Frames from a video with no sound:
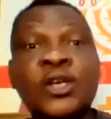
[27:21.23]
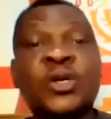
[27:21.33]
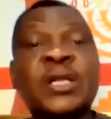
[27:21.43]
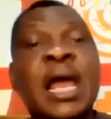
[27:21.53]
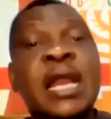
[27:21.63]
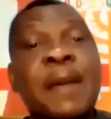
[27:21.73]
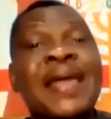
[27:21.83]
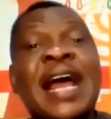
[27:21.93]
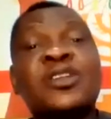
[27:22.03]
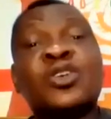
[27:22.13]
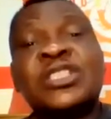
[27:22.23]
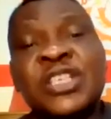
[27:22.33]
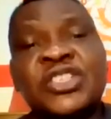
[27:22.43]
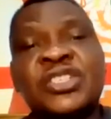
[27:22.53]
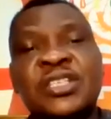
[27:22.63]
So they began to
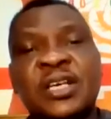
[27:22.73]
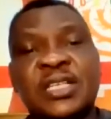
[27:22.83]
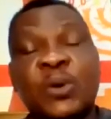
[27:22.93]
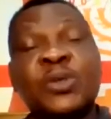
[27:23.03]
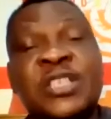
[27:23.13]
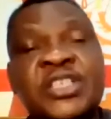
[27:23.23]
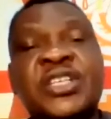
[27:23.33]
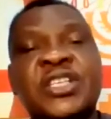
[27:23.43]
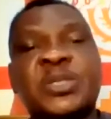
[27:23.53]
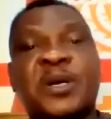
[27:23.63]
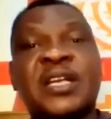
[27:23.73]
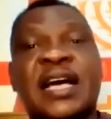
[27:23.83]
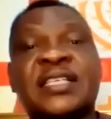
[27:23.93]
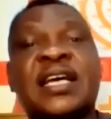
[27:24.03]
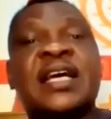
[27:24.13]
teach, they would teach these
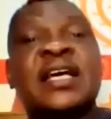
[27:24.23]
mothers.